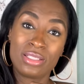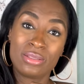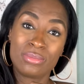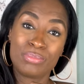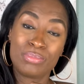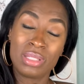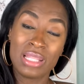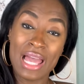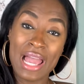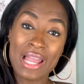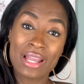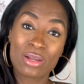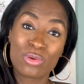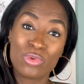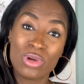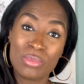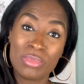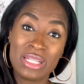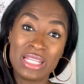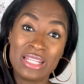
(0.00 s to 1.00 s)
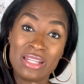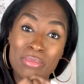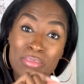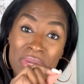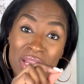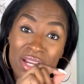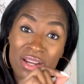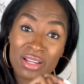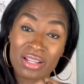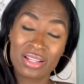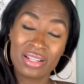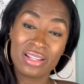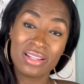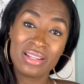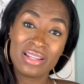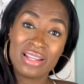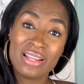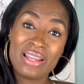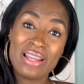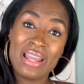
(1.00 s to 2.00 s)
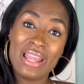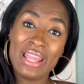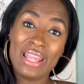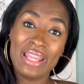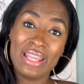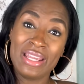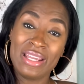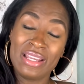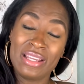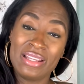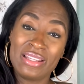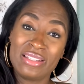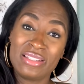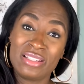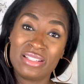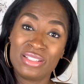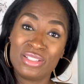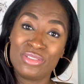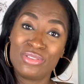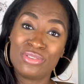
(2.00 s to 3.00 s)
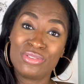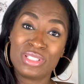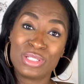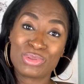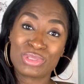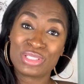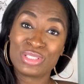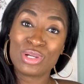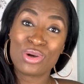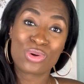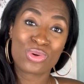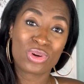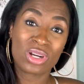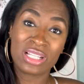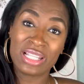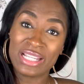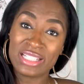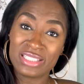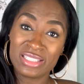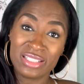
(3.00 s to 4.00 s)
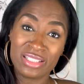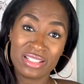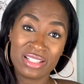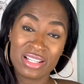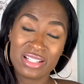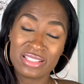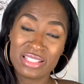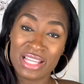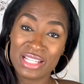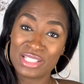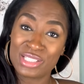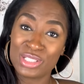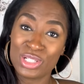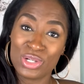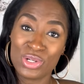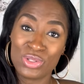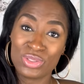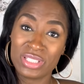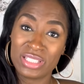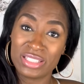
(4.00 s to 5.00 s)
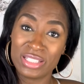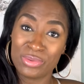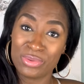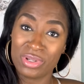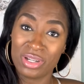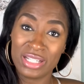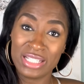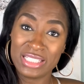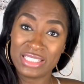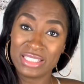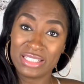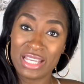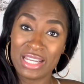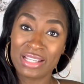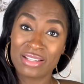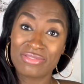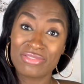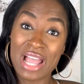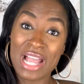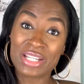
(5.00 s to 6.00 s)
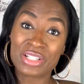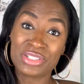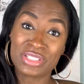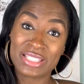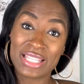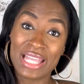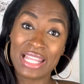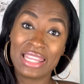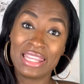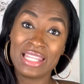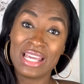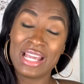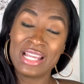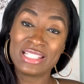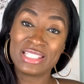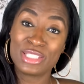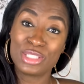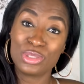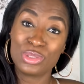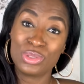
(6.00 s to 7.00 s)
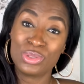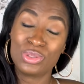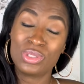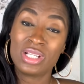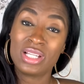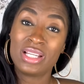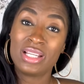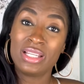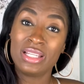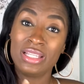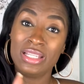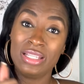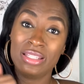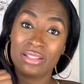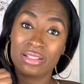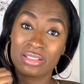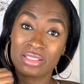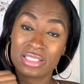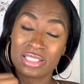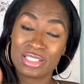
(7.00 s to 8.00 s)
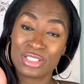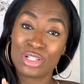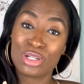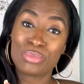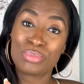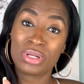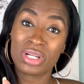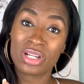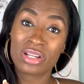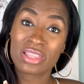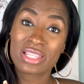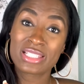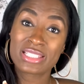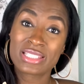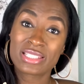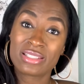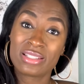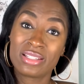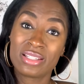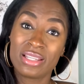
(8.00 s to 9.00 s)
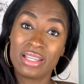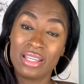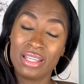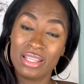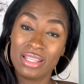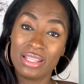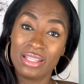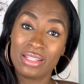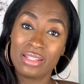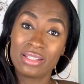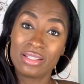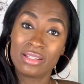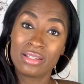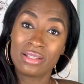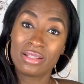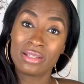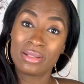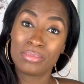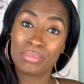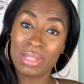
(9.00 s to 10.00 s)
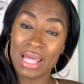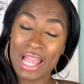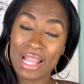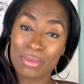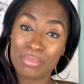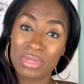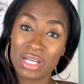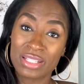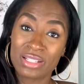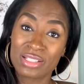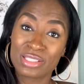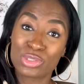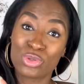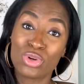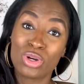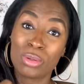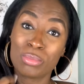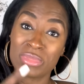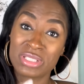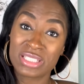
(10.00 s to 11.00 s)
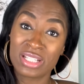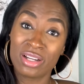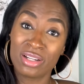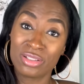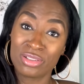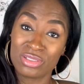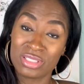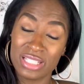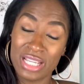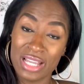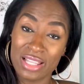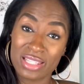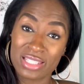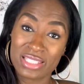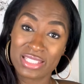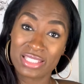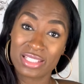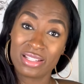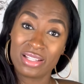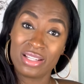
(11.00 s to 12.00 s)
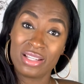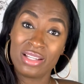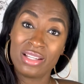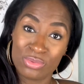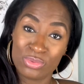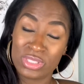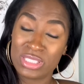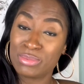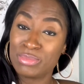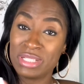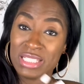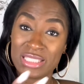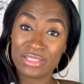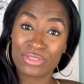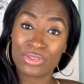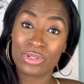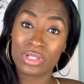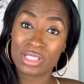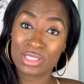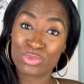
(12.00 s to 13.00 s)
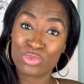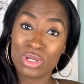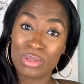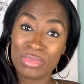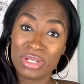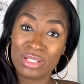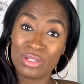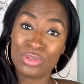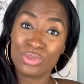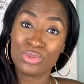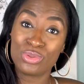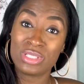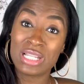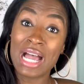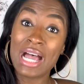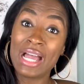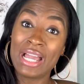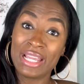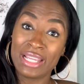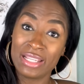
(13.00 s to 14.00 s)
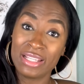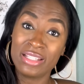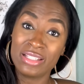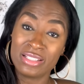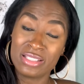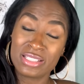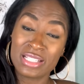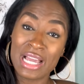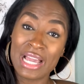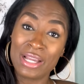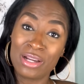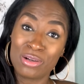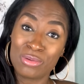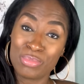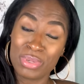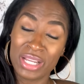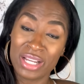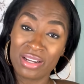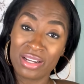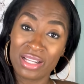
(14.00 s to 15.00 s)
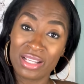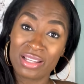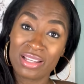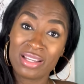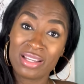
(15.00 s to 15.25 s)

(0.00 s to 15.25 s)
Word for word: black women in America, and you there was no correlation that showed that there were any genetic factors that led to either stillbirths in black mothers or maternal deaths which means, of course, women who die in childbearing.